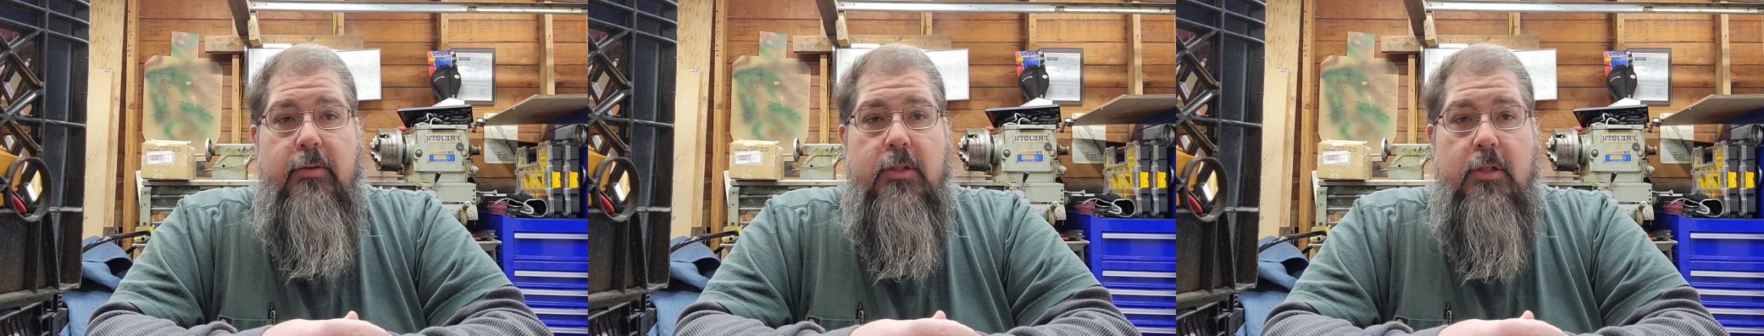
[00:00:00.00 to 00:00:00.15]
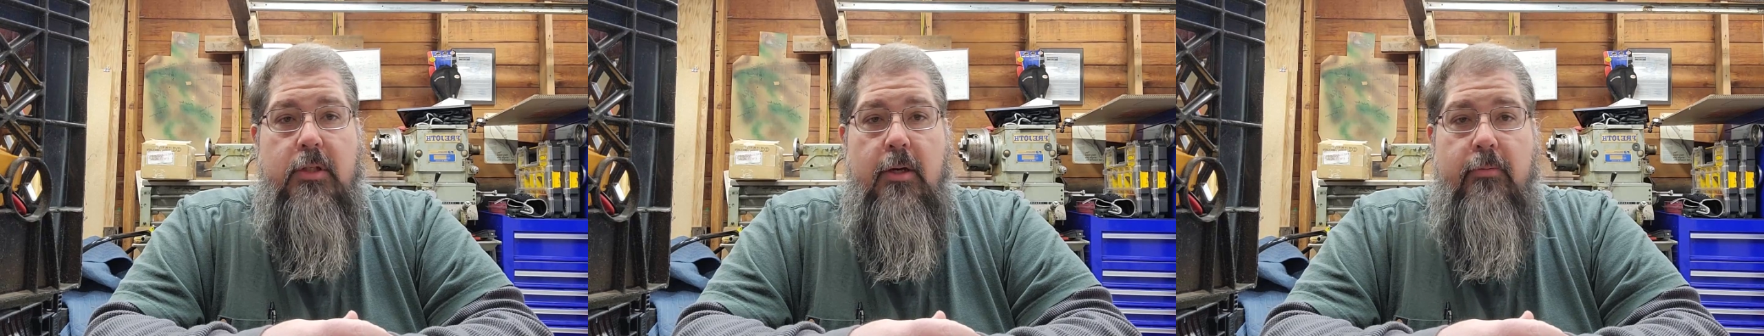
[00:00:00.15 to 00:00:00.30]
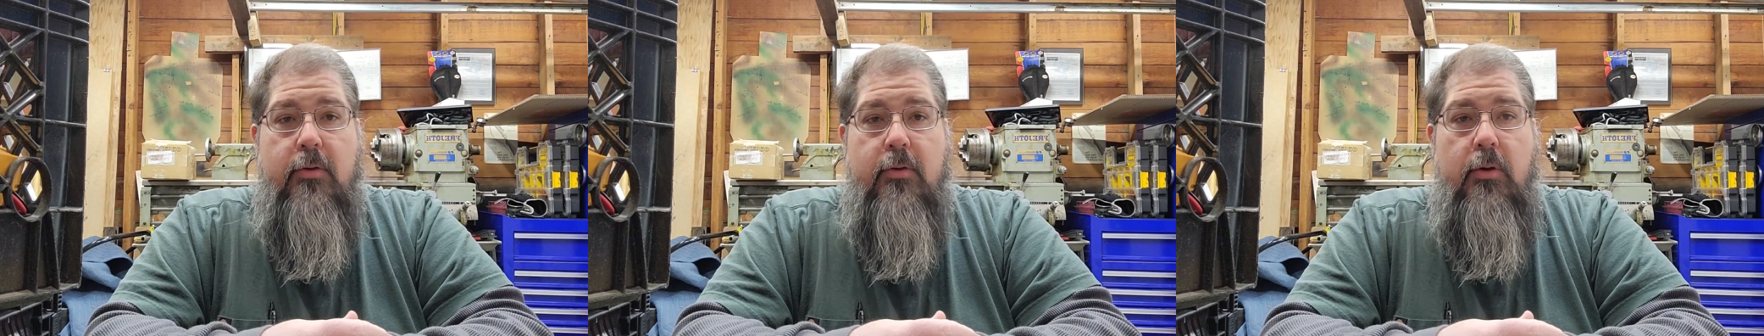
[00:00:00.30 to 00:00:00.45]

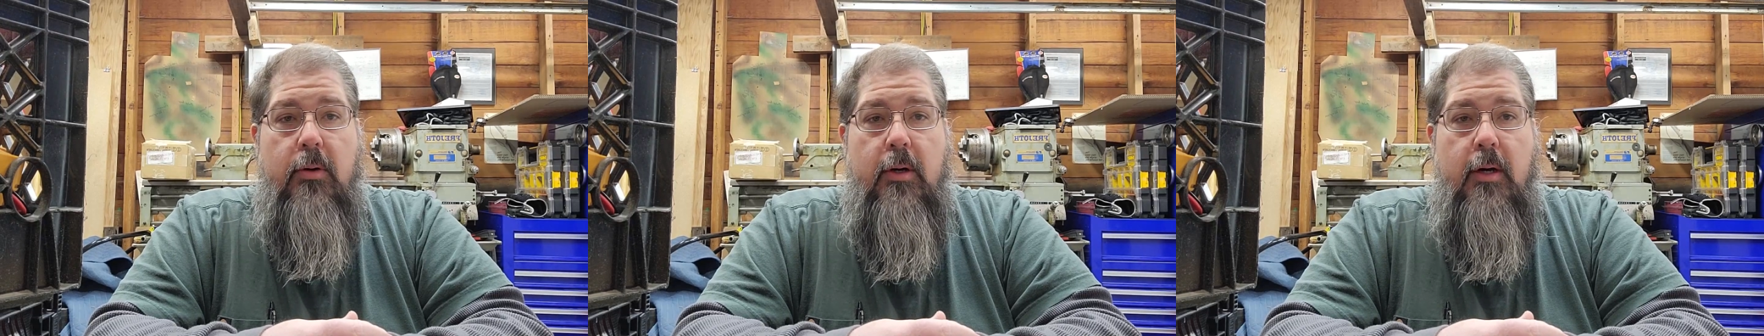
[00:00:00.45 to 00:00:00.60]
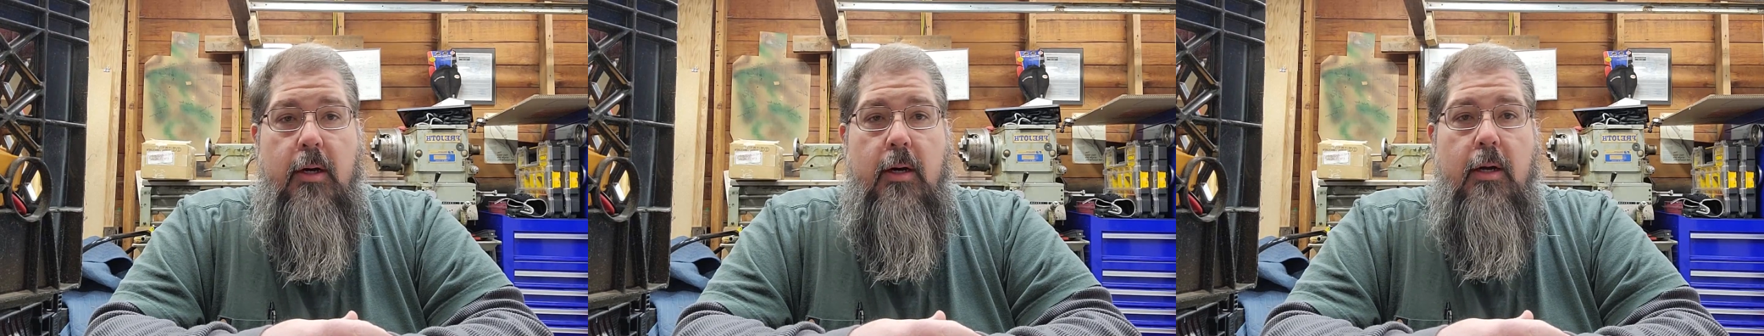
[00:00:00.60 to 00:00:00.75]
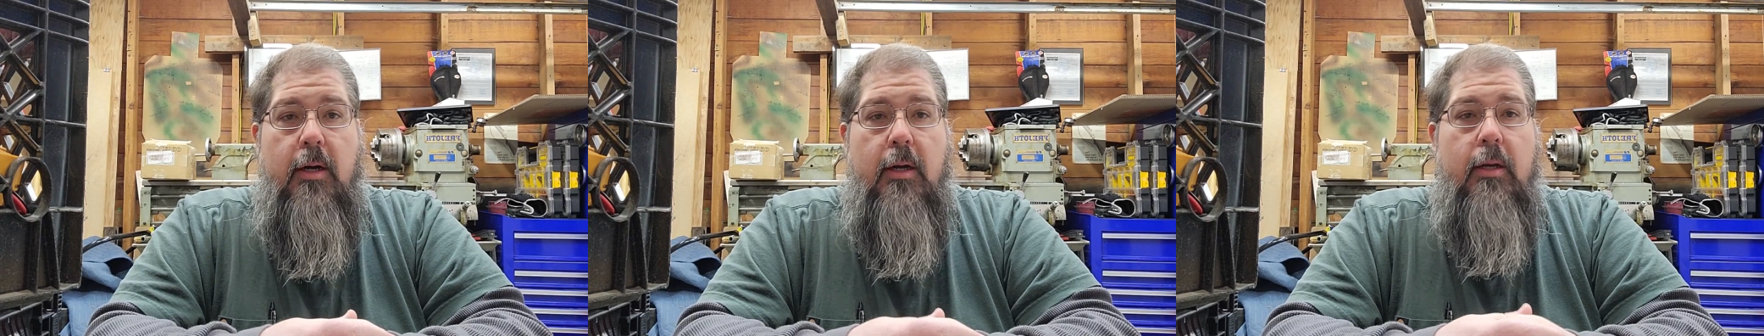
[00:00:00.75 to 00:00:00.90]
stuff going
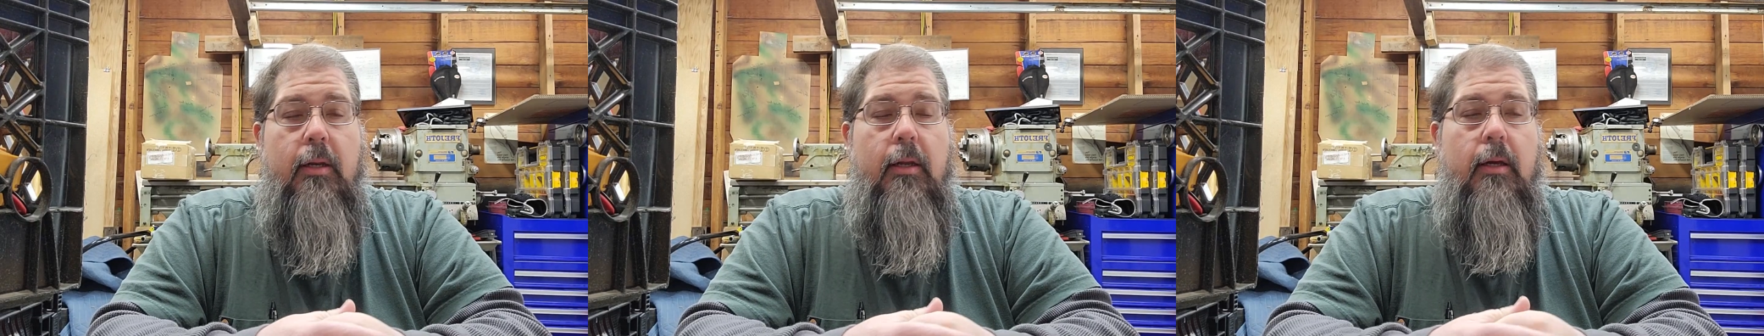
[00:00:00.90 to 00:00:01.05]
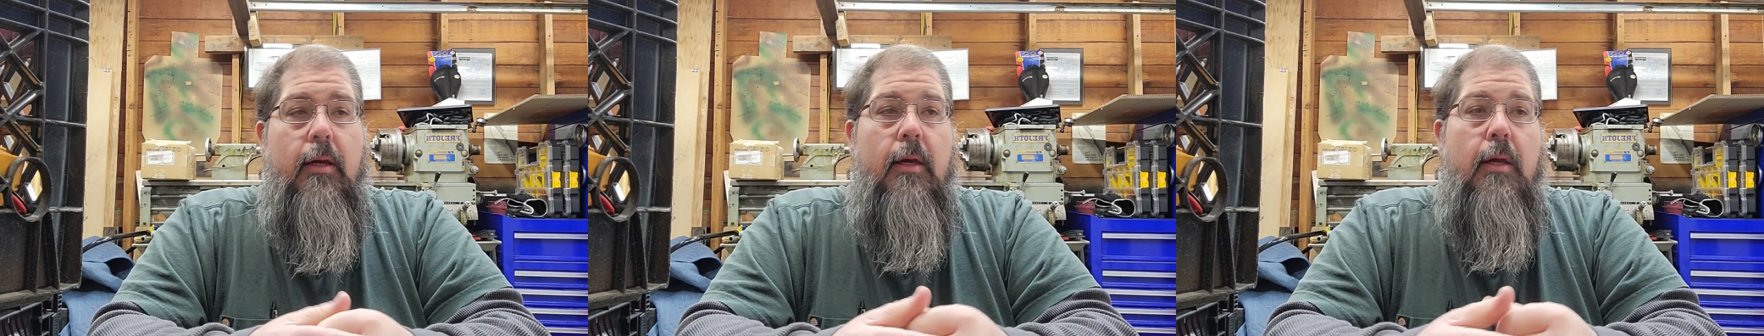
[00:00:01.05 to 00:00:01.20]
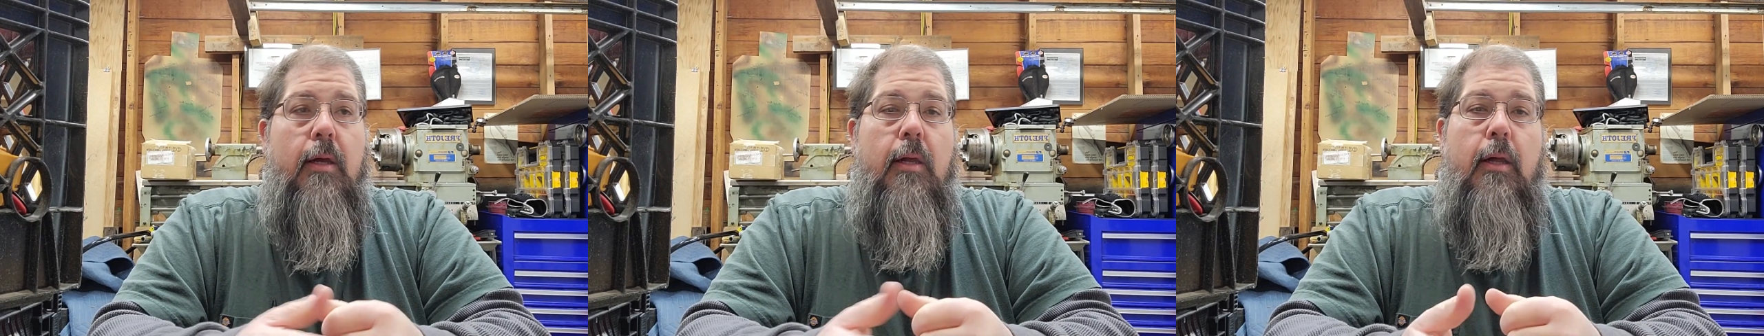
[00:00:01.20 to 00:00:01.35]
on.